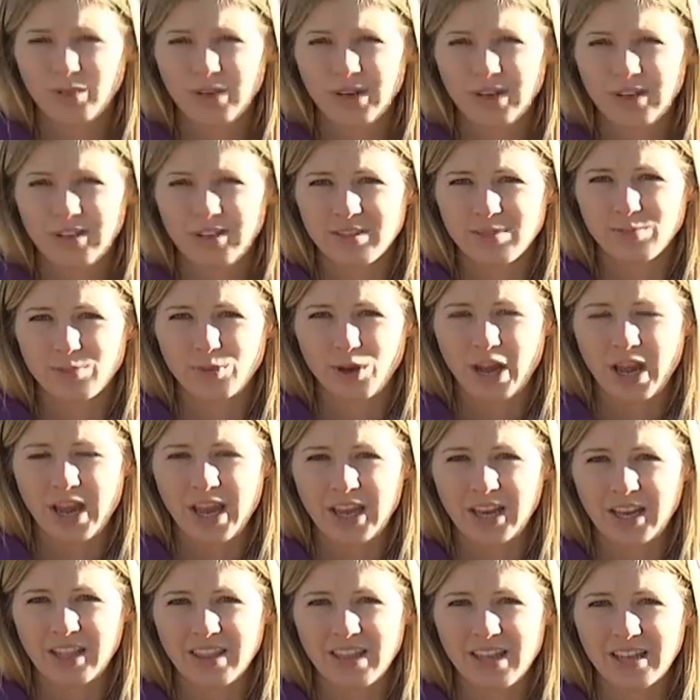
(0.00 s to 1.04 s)
way is
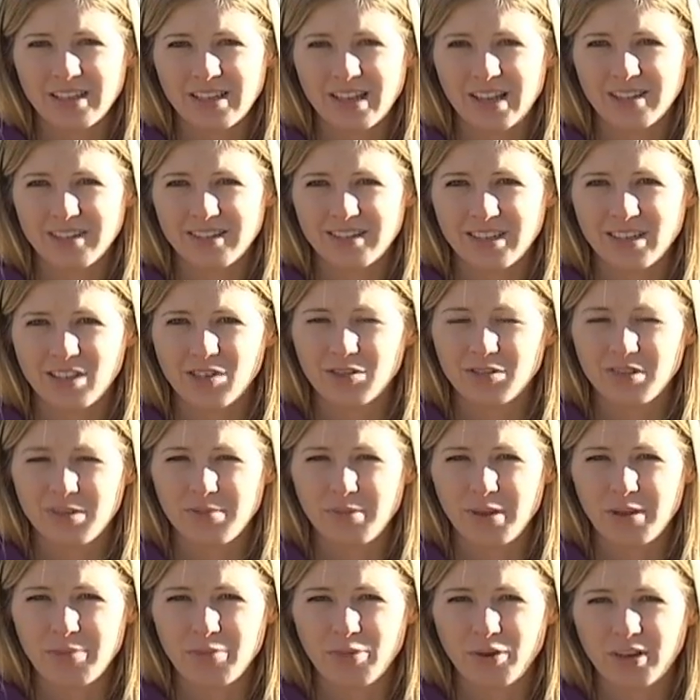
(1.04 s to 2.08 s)
spraying, and that tends to use a
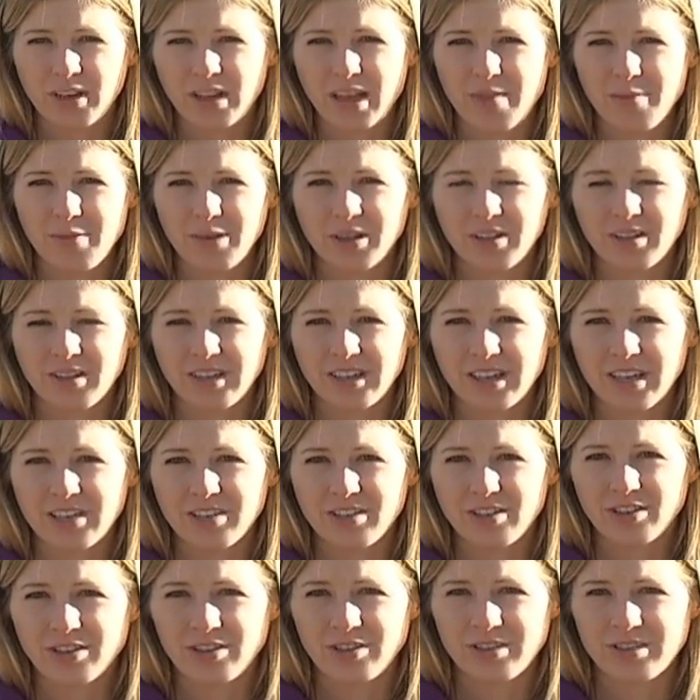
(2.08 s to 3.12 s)
bit more chemical and
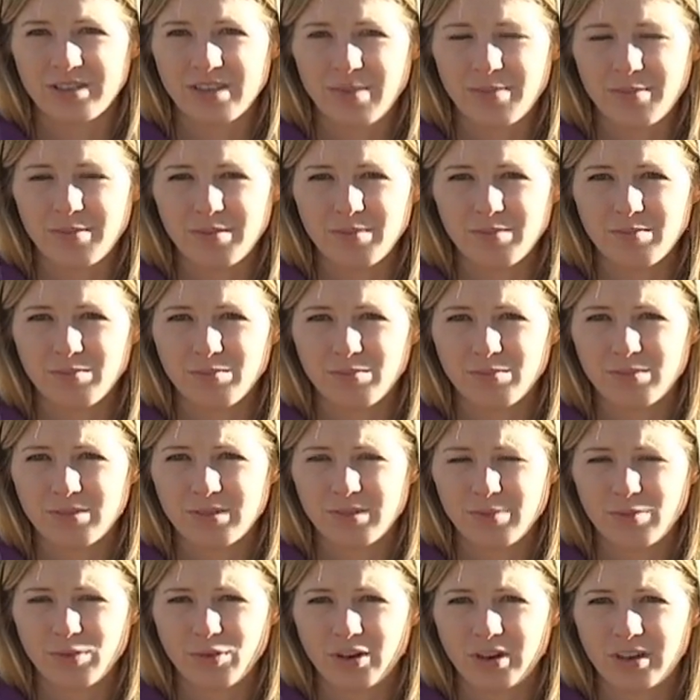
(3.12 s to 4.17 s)
introduce some,
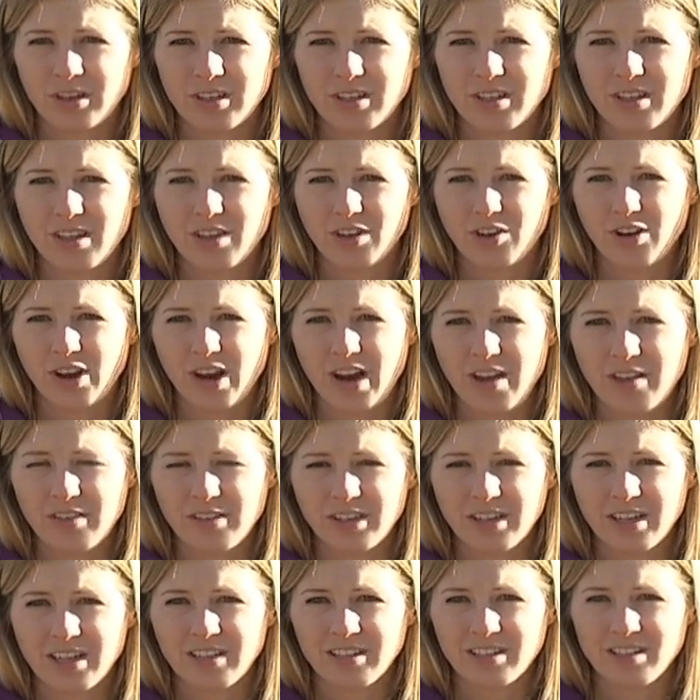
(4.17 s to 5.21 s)
some more into the
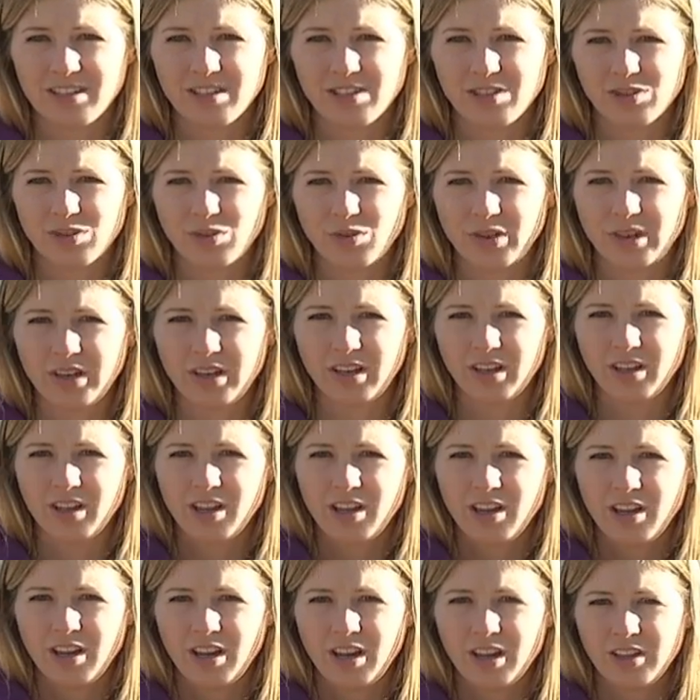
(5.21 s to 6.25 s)
ground and into the soil
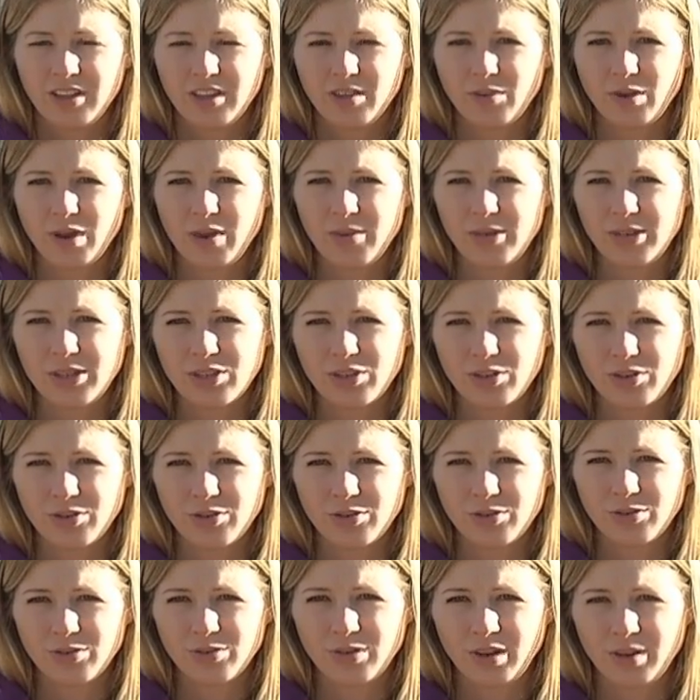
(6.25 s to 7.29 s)
the way we
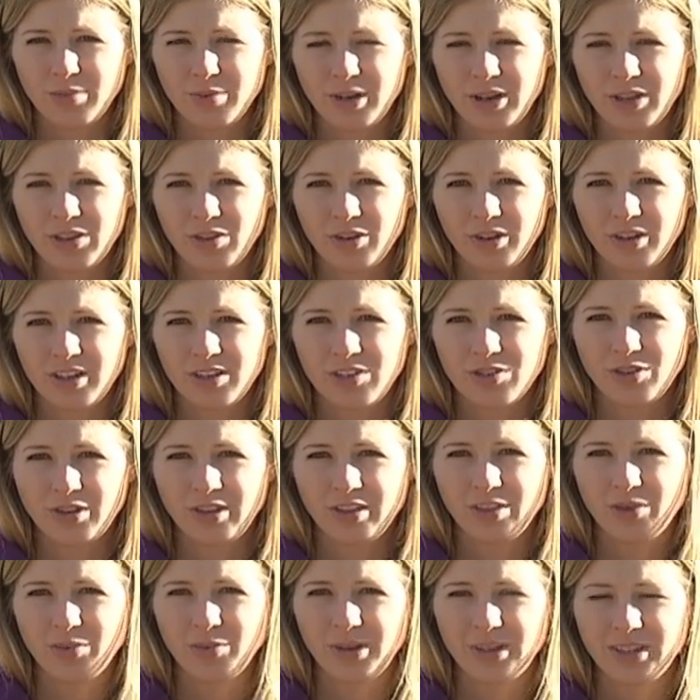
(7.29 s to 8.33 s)
do our buckthorn control
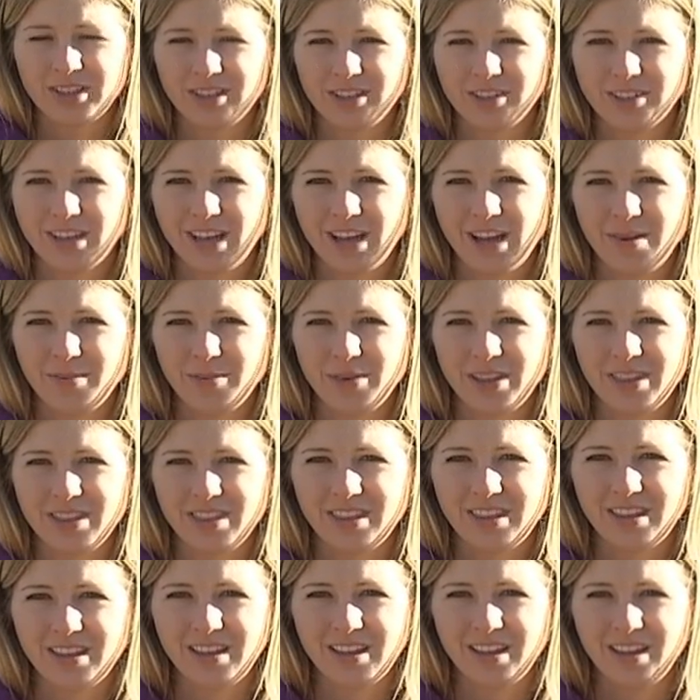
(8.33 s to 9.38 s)
in the winter time with
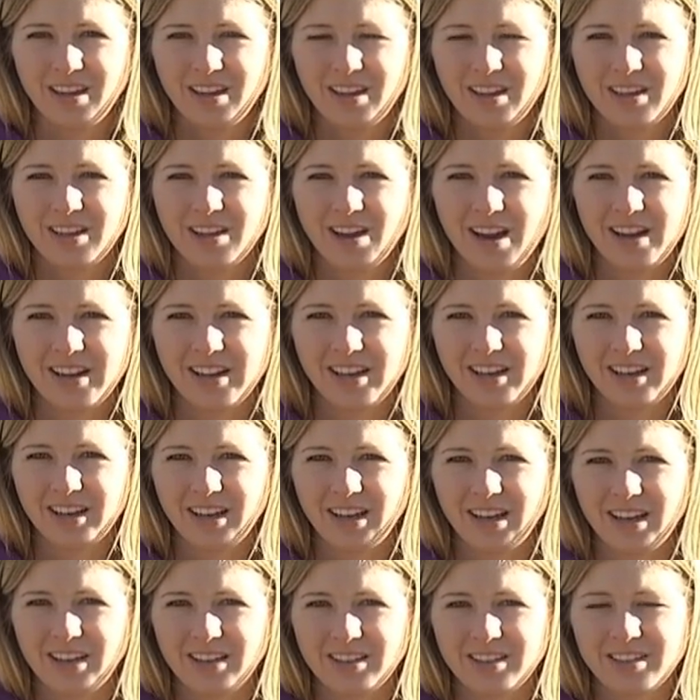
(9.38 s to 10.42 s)
the cutting
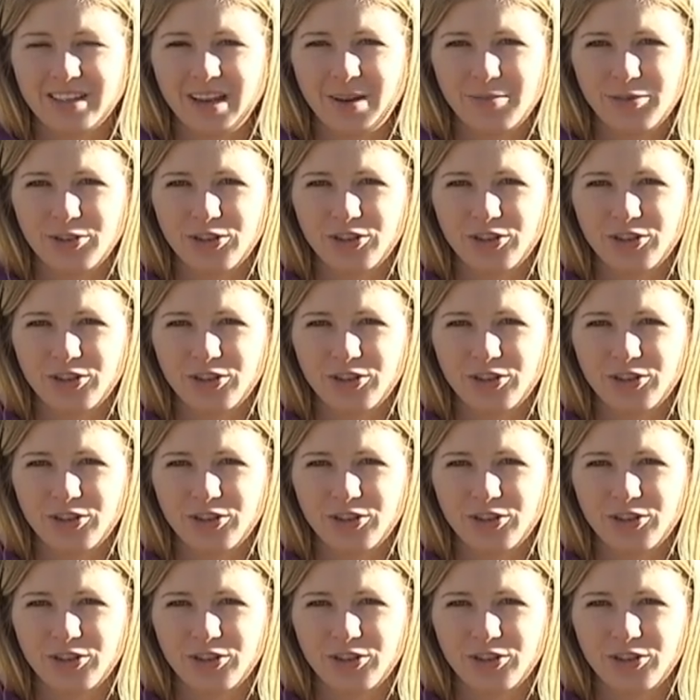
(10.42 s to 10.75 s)
and stump